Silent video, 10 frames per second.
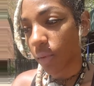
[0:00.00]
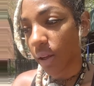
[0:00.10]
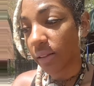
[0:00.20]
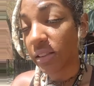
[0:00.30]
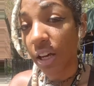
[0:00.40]

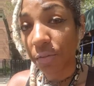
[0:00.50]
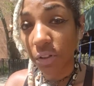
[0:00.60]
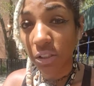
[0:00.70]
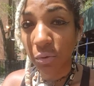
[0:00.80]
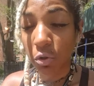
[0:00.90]
and
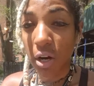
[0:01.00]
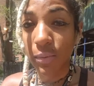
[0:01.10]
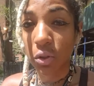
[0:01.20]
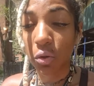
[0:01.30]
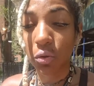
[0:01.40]
definitely
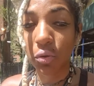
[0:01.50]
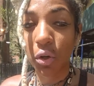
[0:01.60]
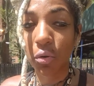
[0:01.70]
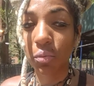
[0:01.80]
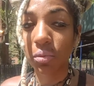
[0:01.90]
subscribe so you
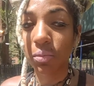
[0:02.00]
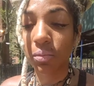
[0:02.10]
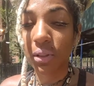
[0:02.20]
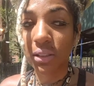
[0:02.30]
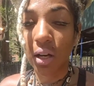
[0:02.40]
don't
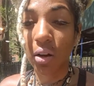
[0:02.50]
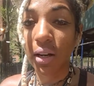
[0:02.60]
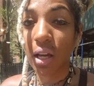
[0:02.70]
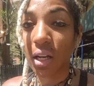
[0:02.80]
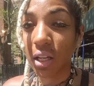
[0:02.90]
miss out
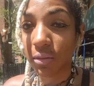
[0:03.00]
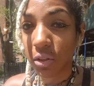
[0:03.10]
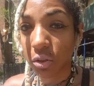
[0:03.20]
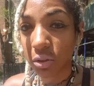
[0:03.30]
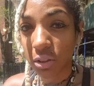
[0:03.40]
on any of
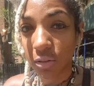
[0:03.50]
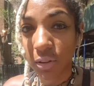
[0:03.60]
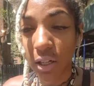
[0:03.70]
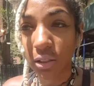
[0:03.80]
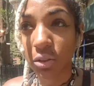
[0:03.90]
the new stuff
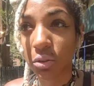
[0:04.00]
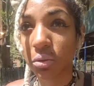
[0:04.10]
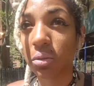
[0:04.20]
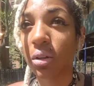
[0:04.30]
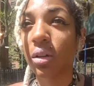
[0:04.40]
that I
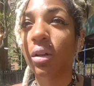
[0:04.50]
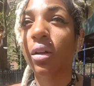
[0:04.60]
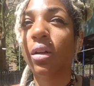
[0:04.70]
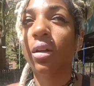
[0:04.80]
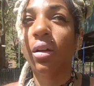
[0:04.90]
do.
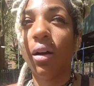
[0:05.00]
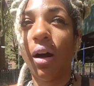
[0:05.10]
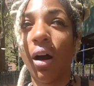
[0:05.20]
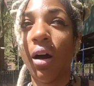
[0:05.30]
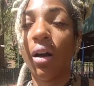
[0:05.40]

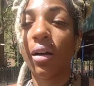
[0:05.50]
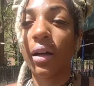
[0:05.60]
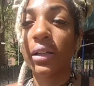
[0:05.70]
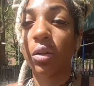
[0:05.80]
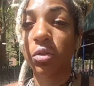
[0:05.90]

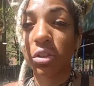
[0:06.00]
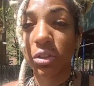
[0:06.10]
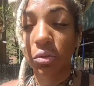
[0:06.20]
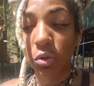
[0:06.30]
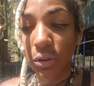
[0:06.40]
I don't
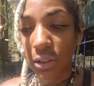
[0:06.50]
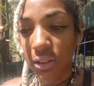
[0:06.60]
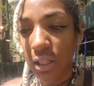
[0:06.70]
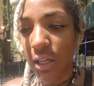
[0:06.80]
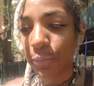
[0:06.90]
just do Twisted
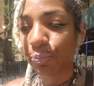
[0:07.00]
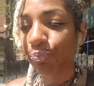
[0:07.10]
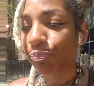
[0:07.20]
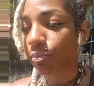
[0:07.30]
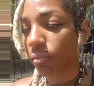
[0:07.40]
Tea.
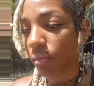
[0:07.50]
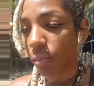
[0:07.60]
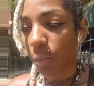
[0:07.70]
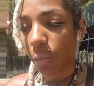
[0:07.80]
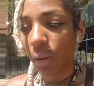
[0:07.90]

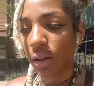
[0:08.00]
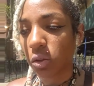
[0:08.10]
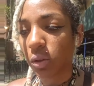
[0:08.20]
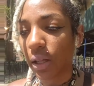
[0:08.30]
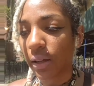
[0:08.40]
I
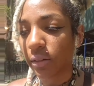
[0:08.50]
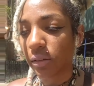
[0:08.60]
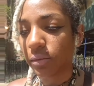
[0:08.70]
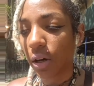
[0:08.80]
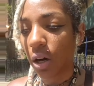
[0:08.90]
do a lot of